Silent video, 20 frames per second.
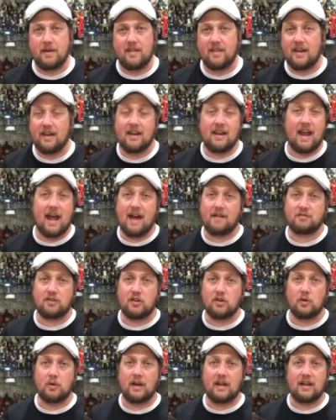They didn't have to
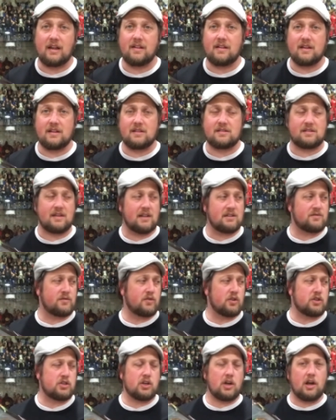do any of this, that's
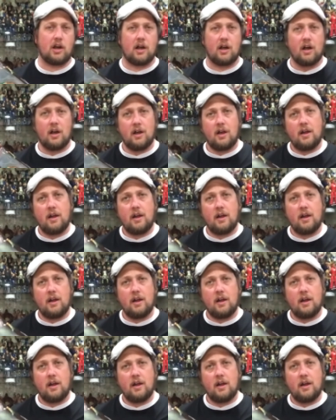for sure.